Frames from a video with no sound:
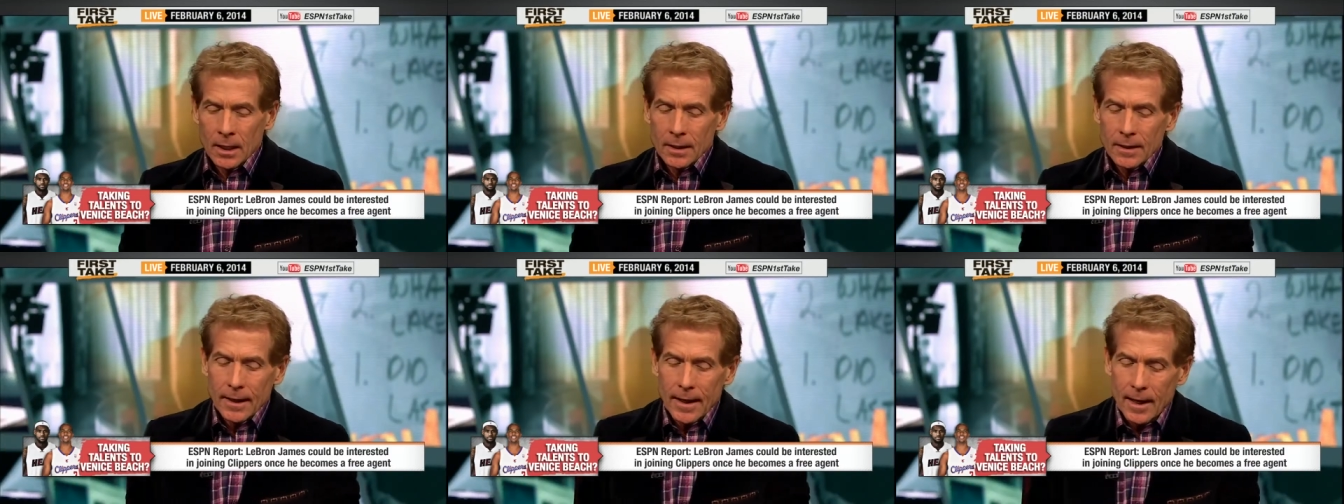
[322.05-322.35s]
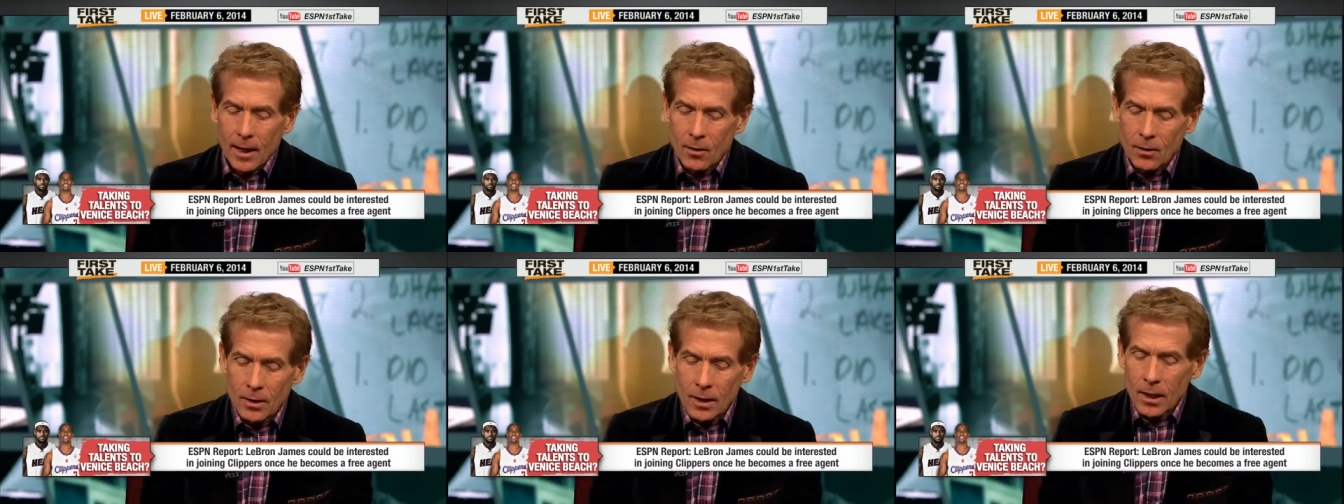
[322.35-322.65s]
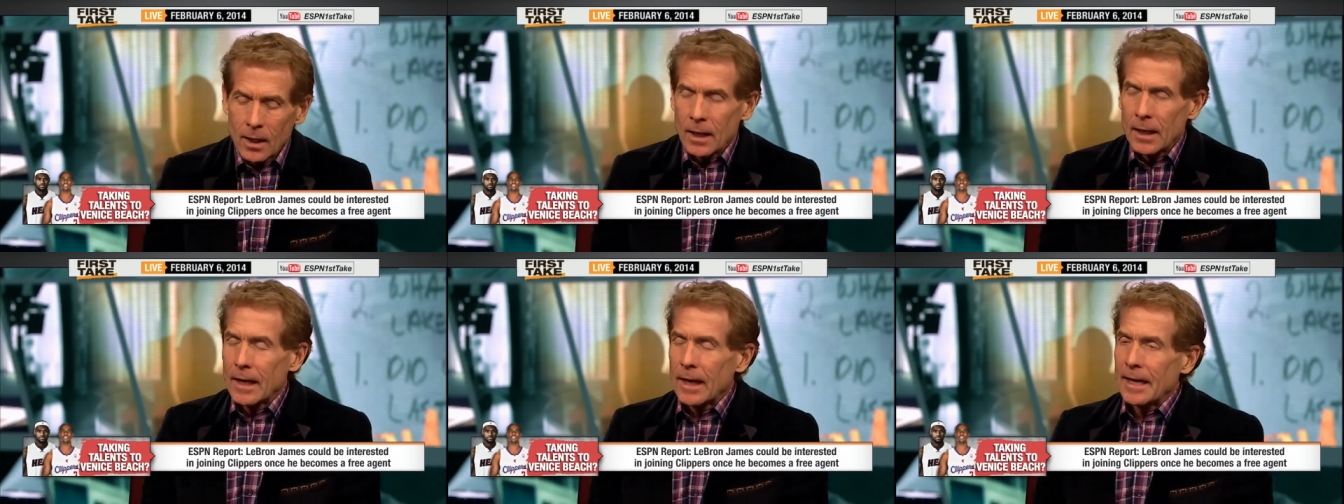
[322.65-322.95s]
Now,
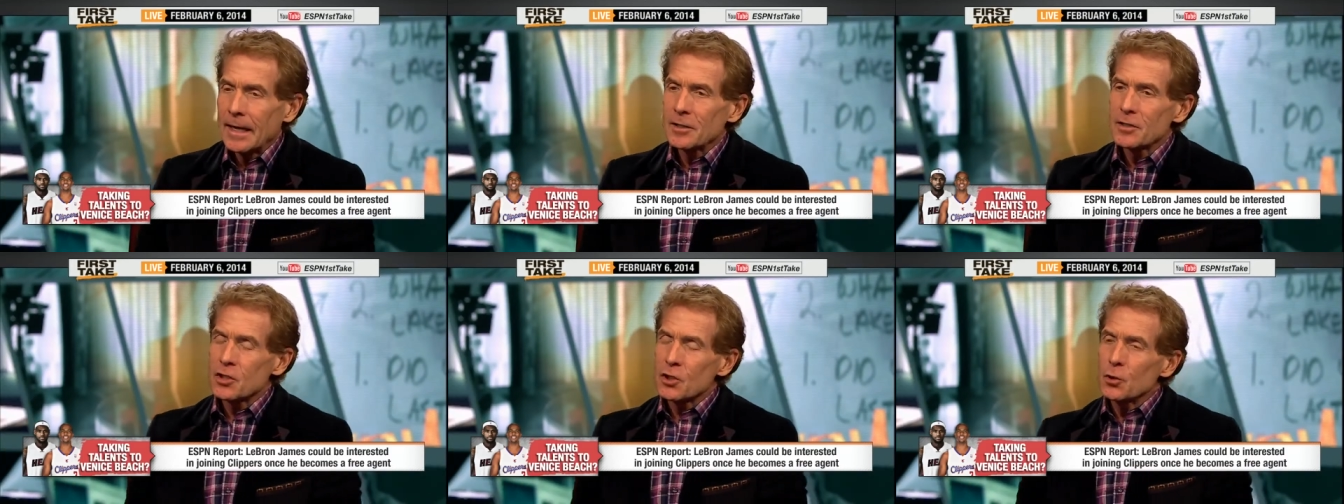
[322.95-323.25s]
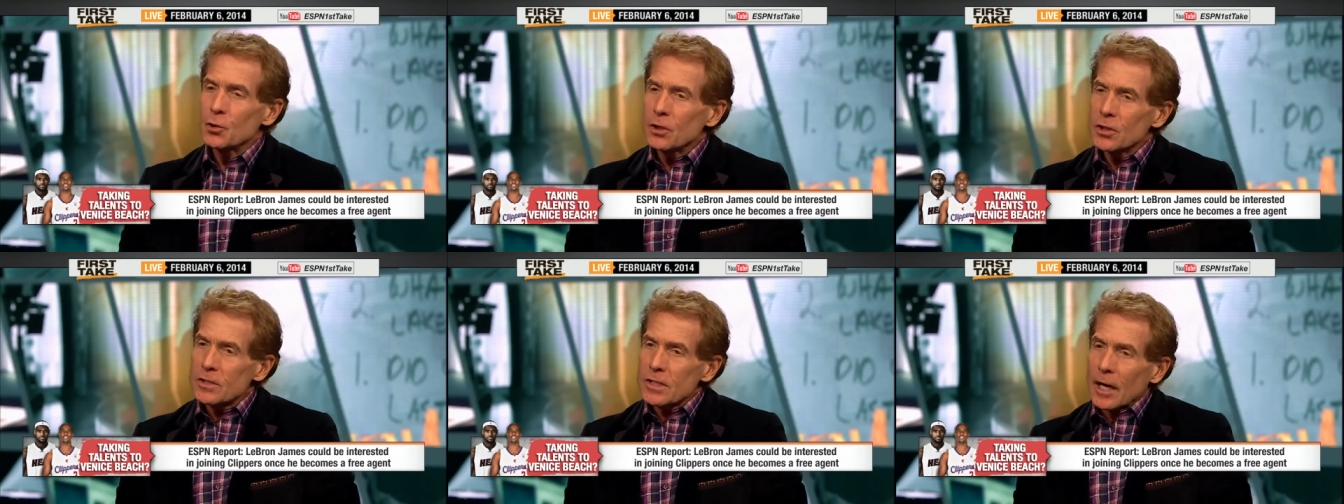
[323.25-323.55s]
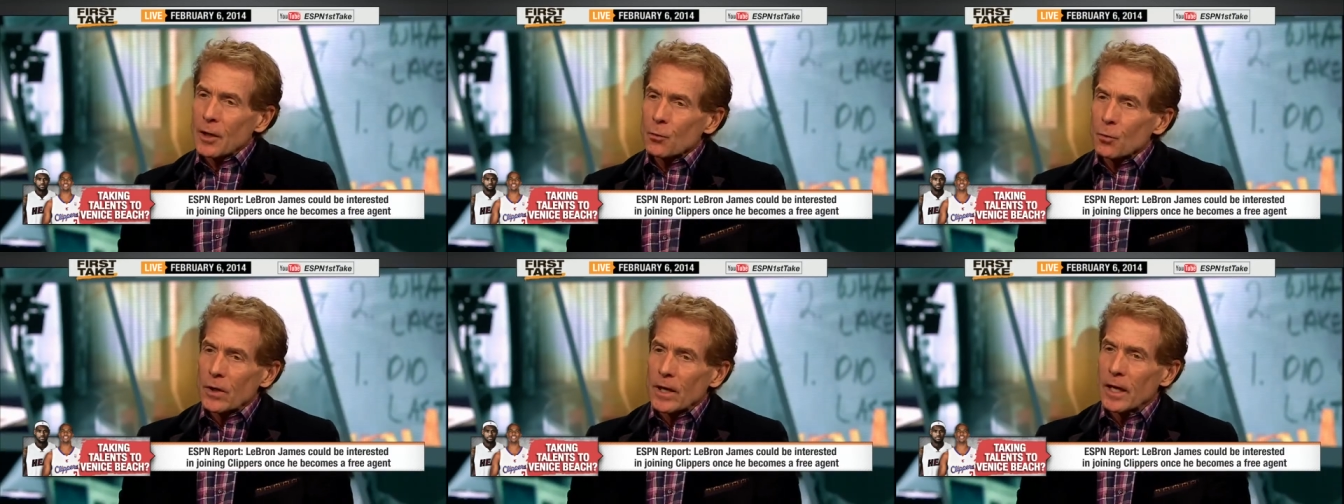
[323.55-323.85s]
as soon as
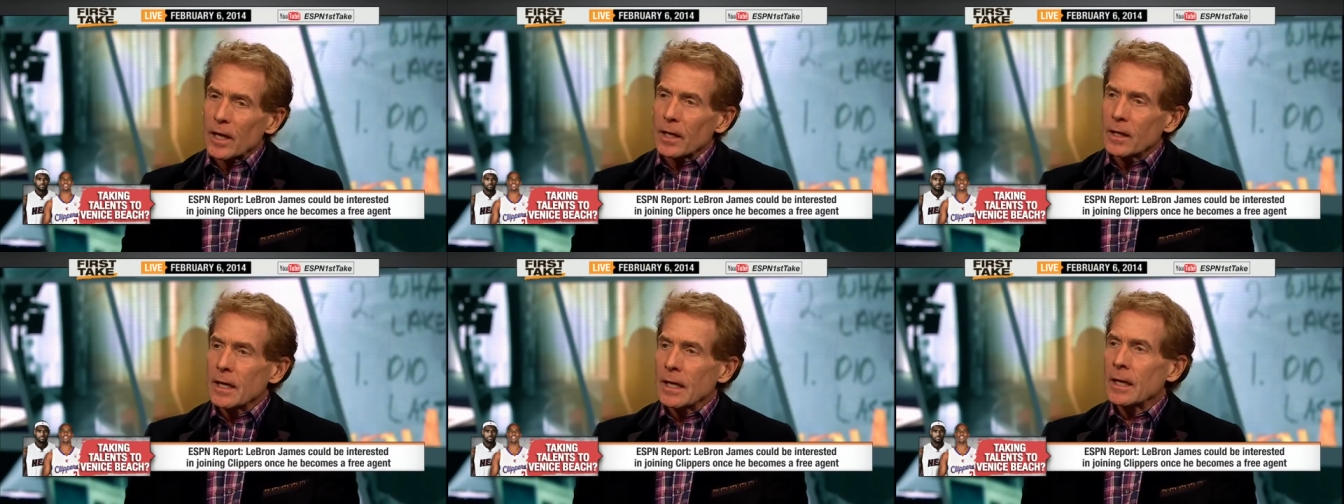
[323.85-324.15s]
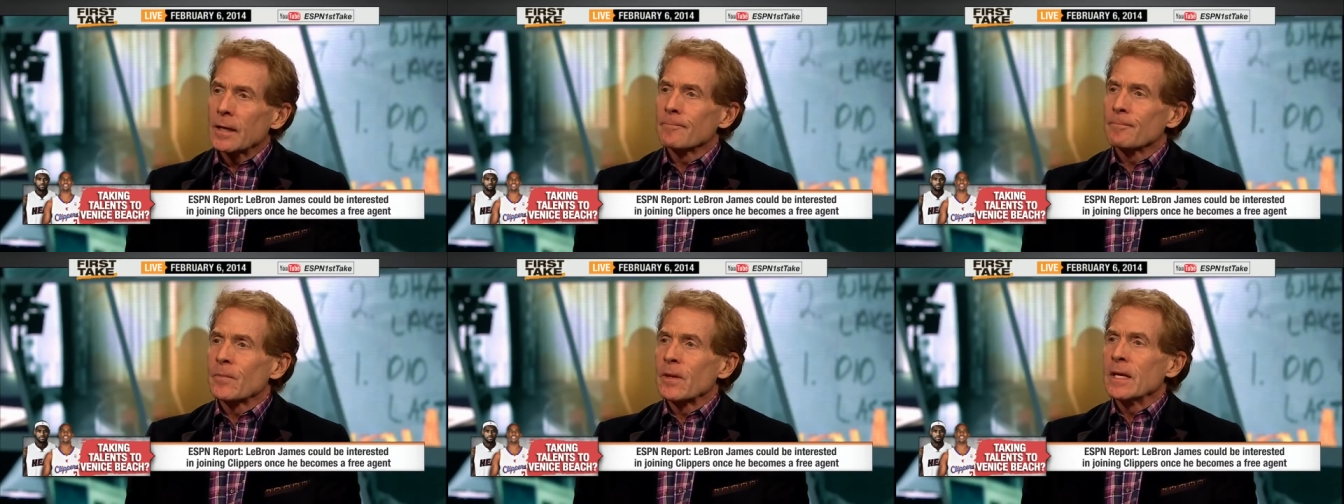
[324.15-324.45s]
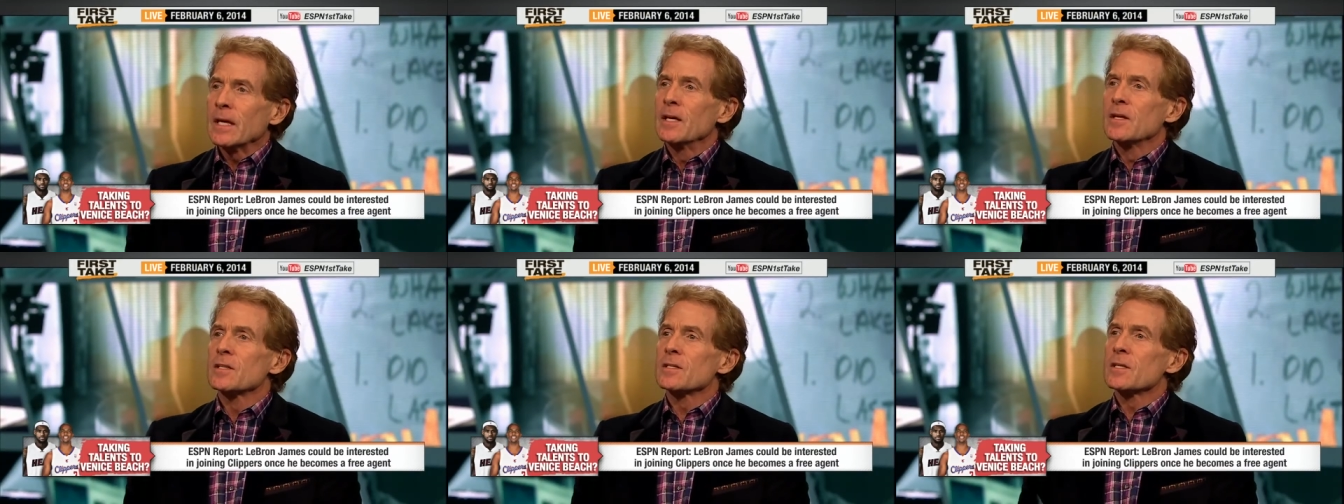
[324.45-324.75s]
I read
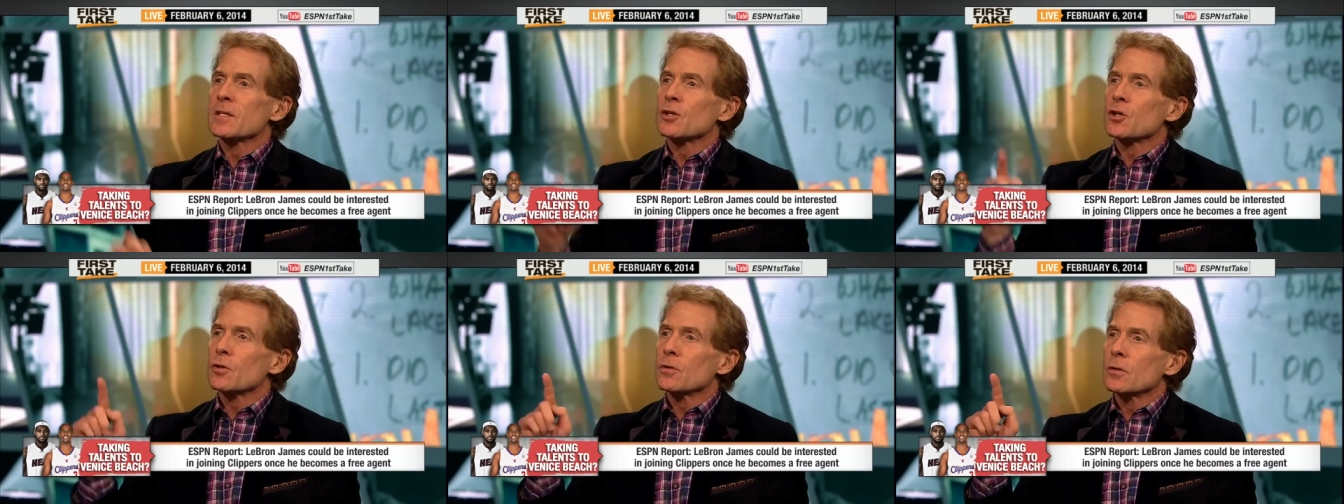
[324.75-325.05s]
his